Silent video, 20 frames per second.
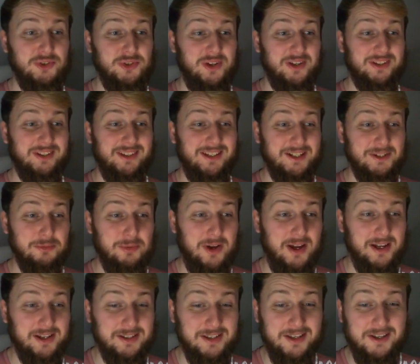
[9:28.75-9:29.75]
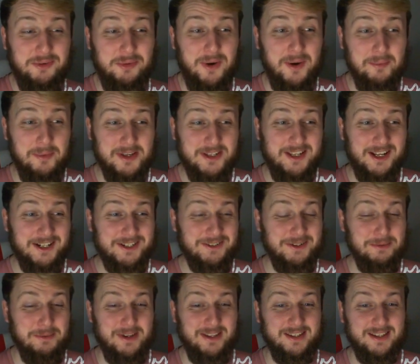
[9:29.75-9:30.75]
So I think that's why Wan-Bissaka
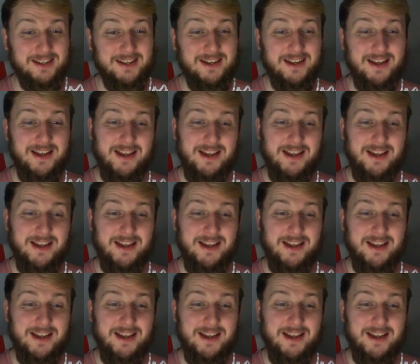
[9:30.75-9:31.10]
will be there.